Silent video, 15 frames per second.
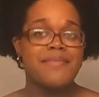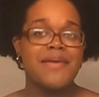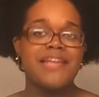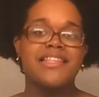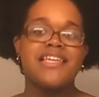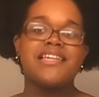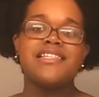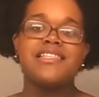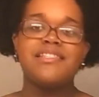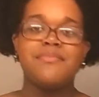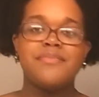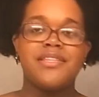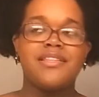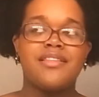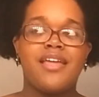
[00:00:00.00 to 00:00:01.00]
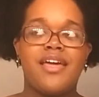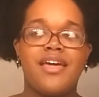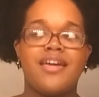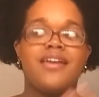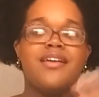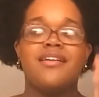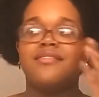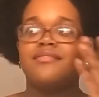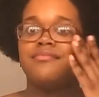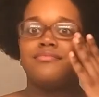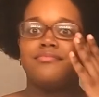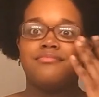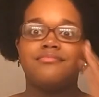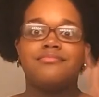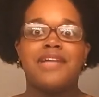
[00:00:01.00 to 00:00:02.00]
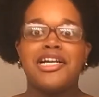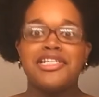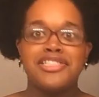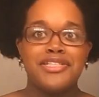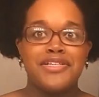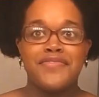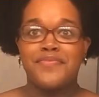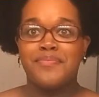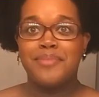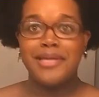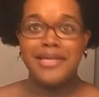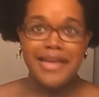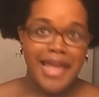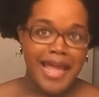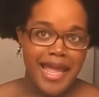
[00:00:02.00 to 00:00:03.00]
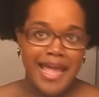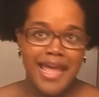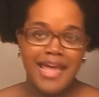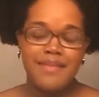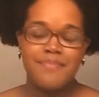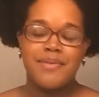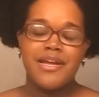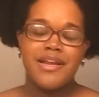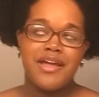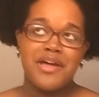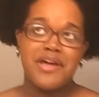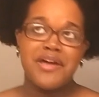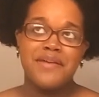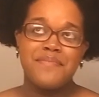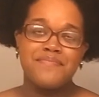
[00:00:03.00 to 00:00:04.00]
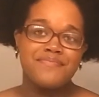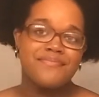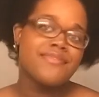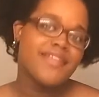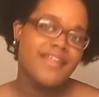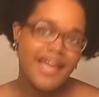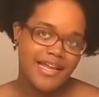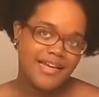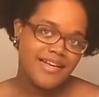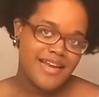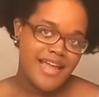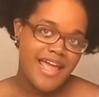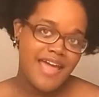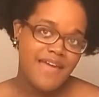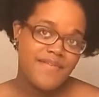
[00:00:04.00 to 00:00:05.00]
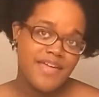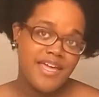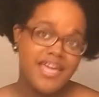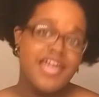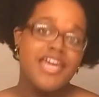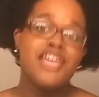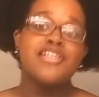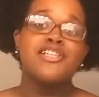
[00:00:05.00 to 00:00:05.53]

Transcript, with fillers: I think it's something that I should have been had but um, I didn't have it.